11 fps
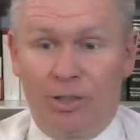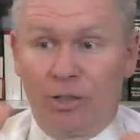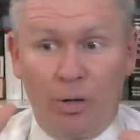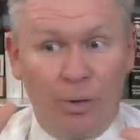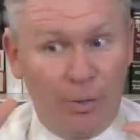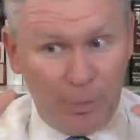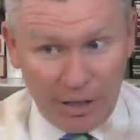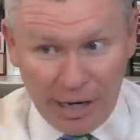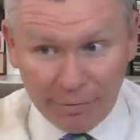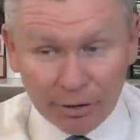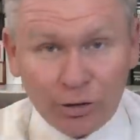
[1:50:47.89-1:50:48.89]
So we're going to
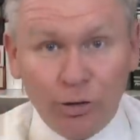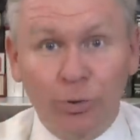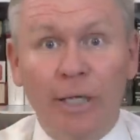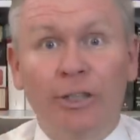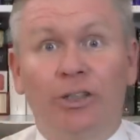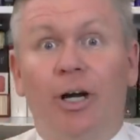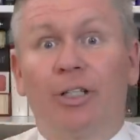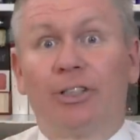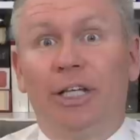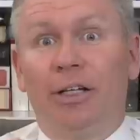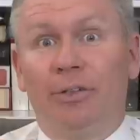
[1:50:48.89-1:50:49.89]
have to stretch
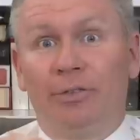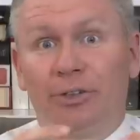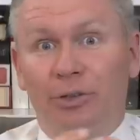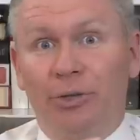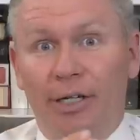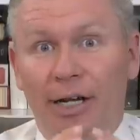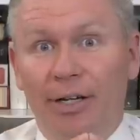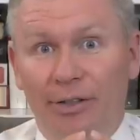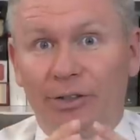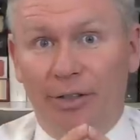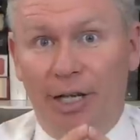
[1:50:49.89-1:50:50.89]
ourselves to try to
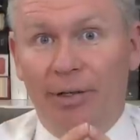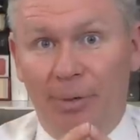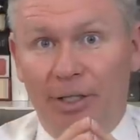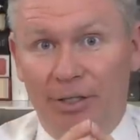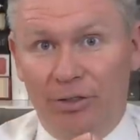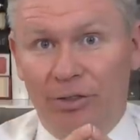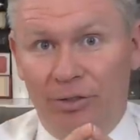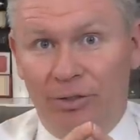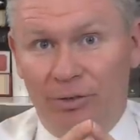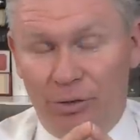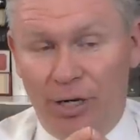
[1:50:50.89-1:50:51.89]
understand what he's
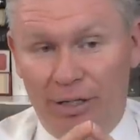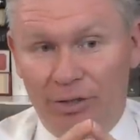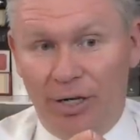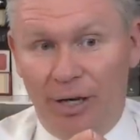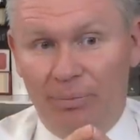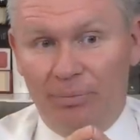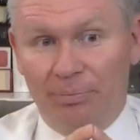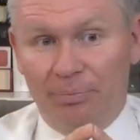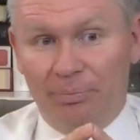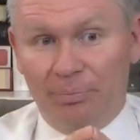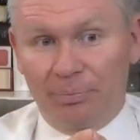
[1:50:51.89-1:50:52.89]
trying to say.
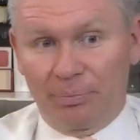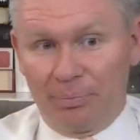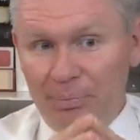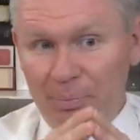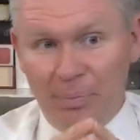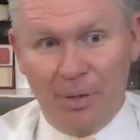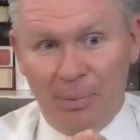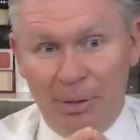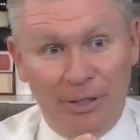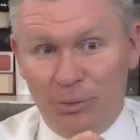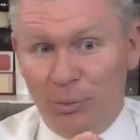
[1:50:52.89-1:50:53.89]

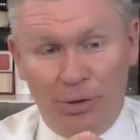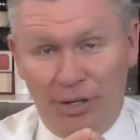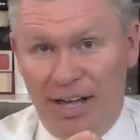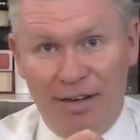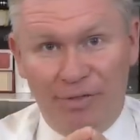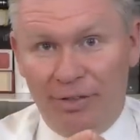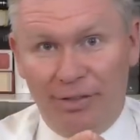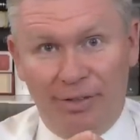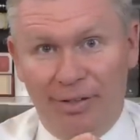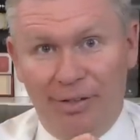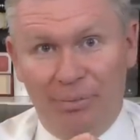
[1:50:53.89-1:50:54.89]
But it's worth the effort,
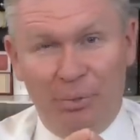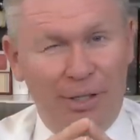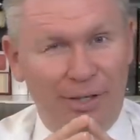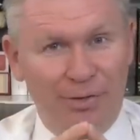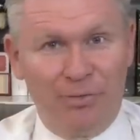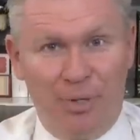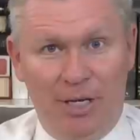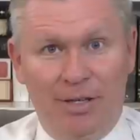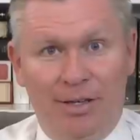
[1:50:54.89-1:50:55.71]
believe me.